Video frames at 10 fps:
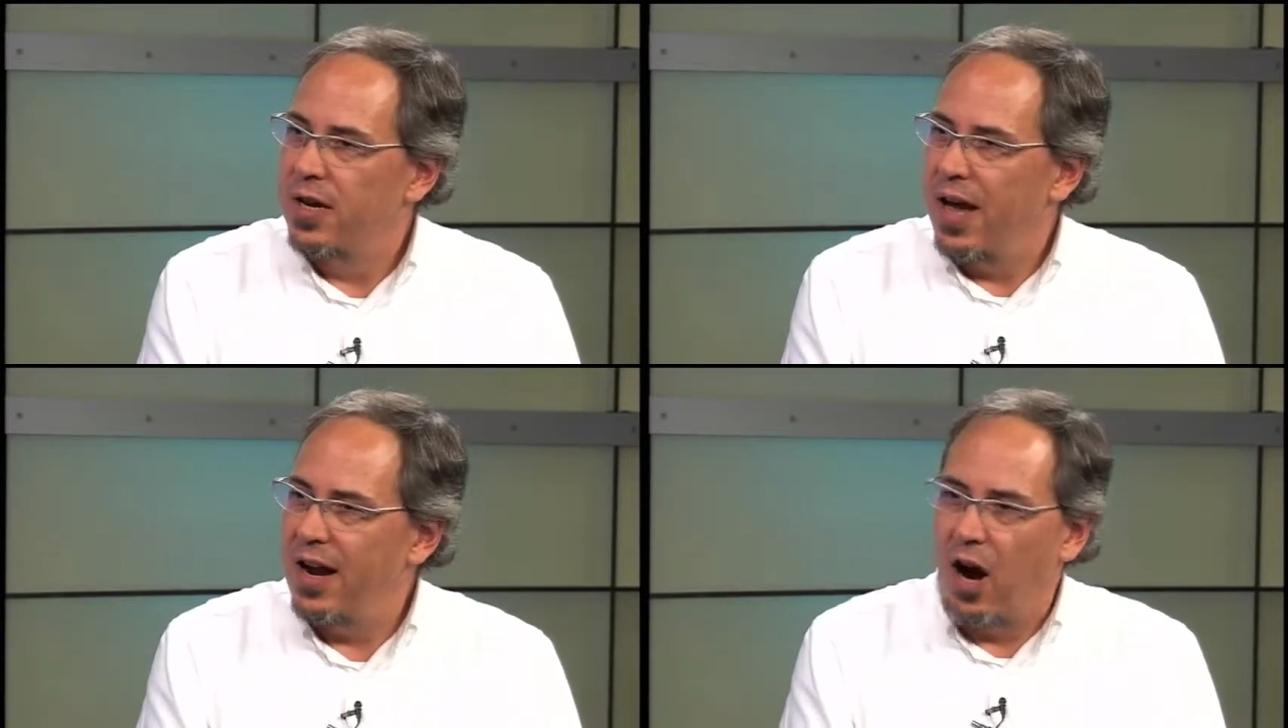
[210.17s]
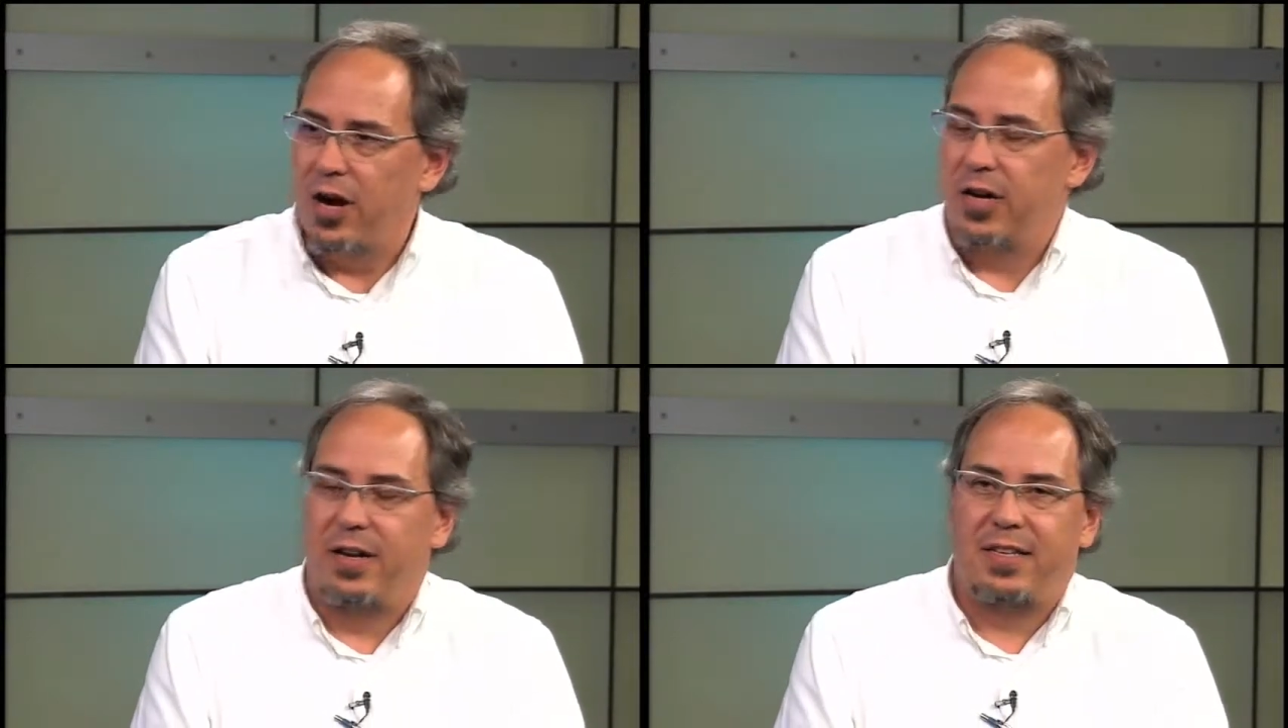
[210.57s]
And
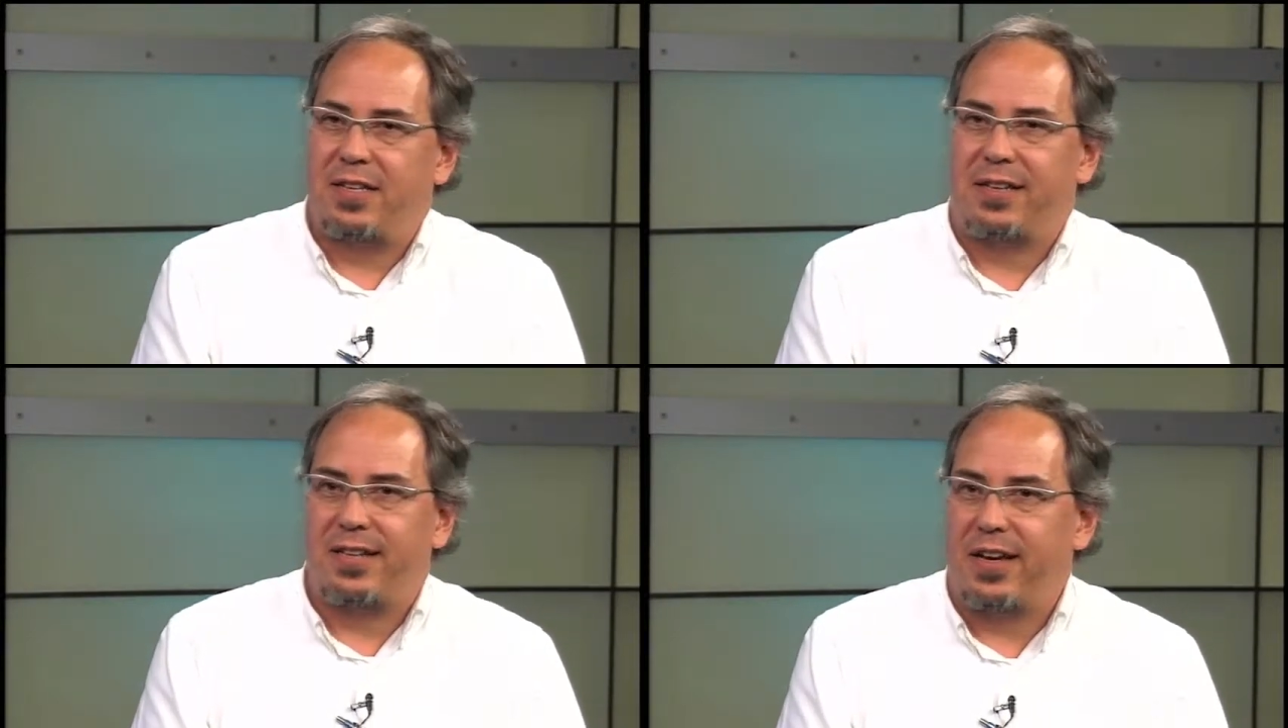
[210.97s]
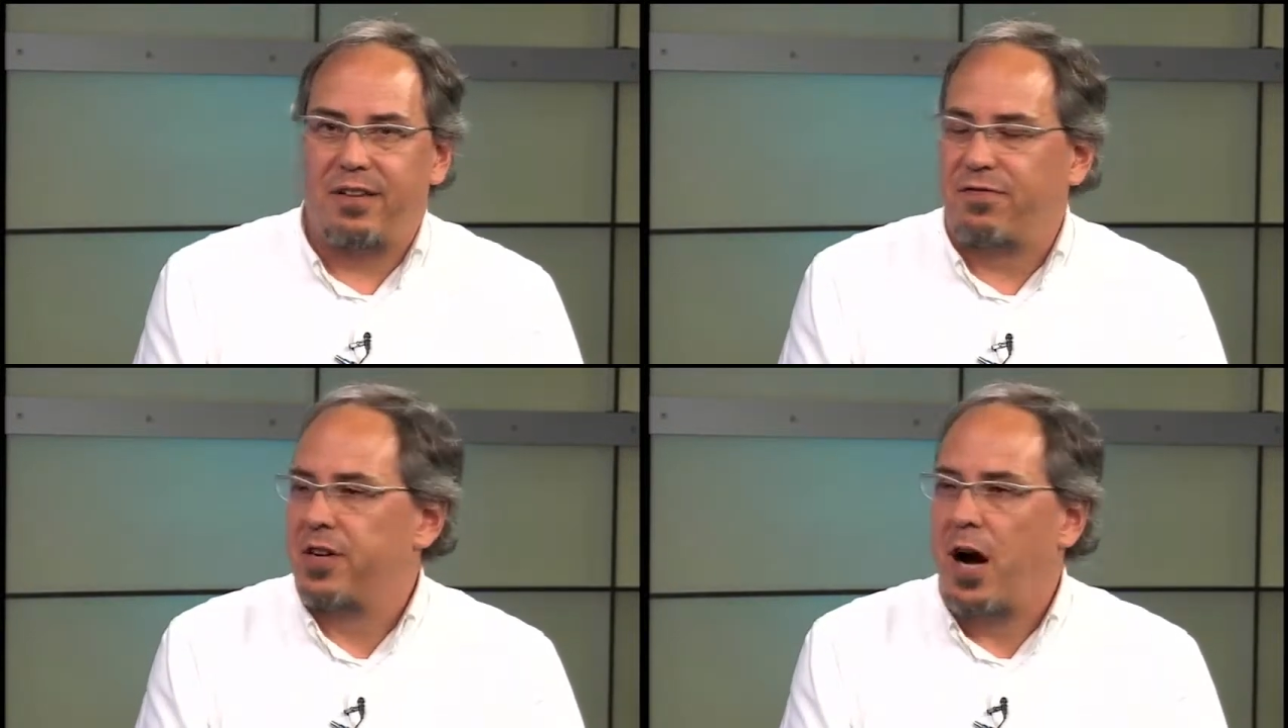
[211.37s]
Orkut is, is
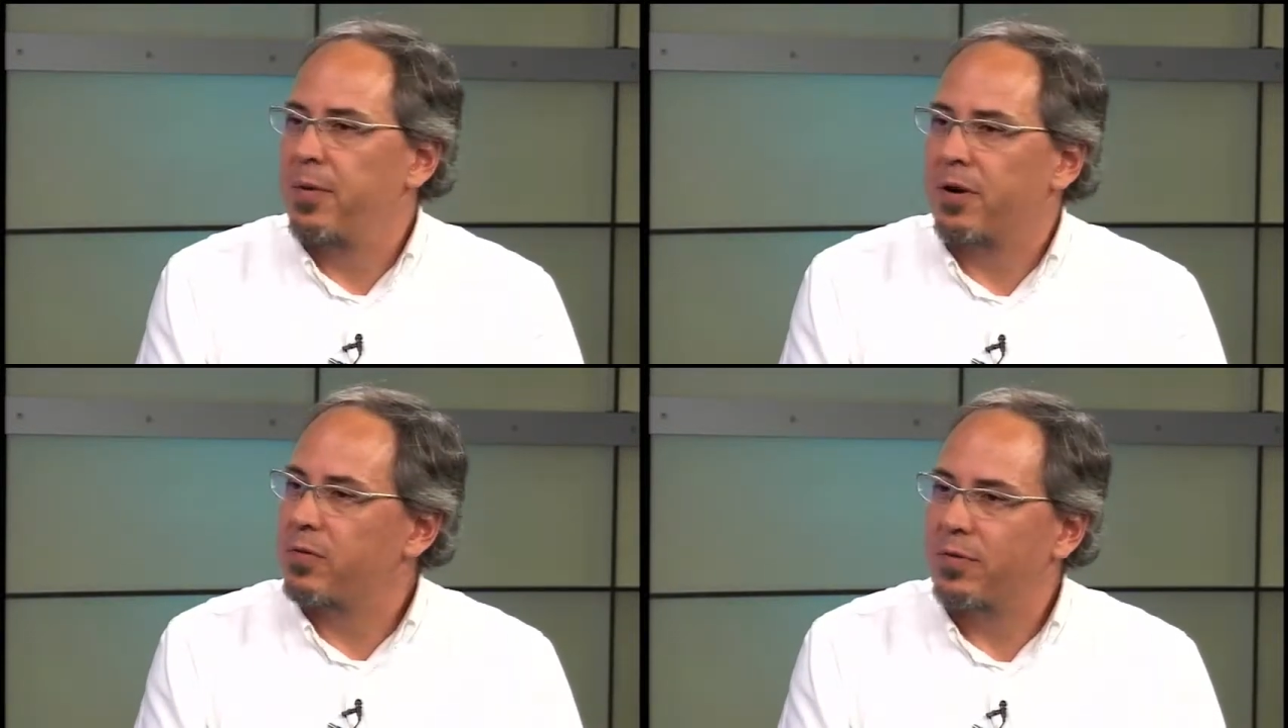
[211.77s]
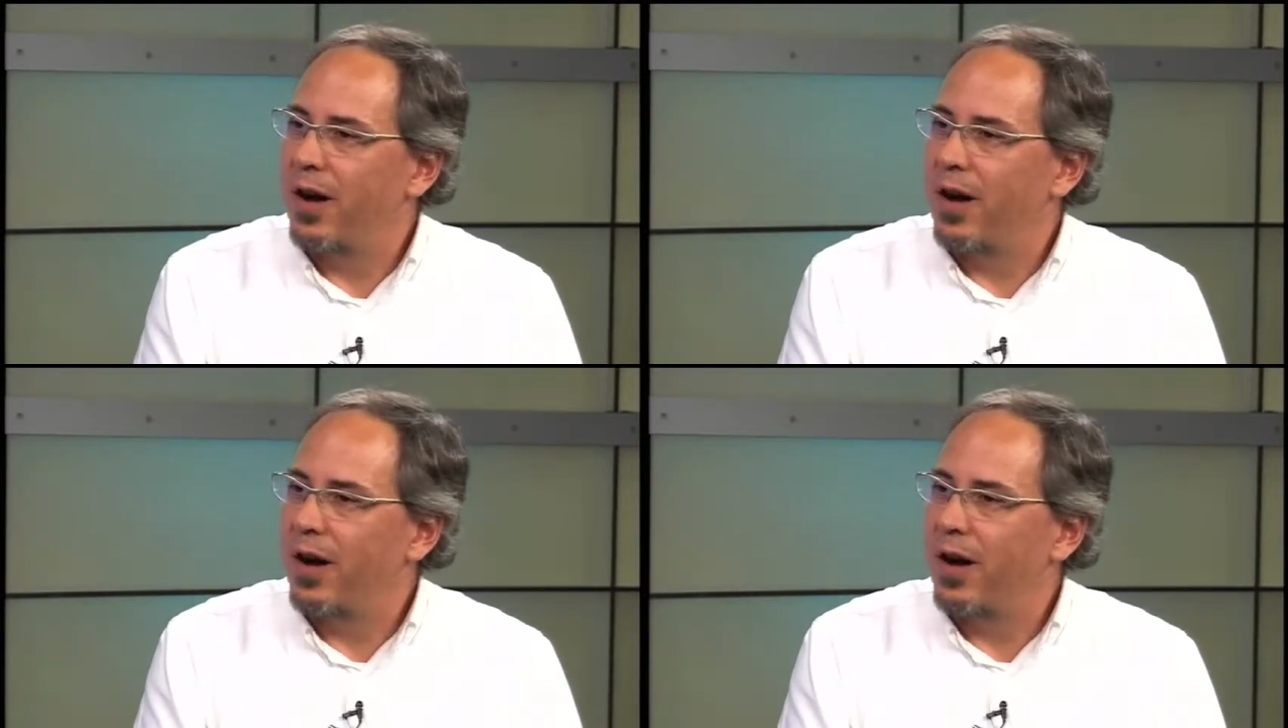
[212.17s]
like phenomenal.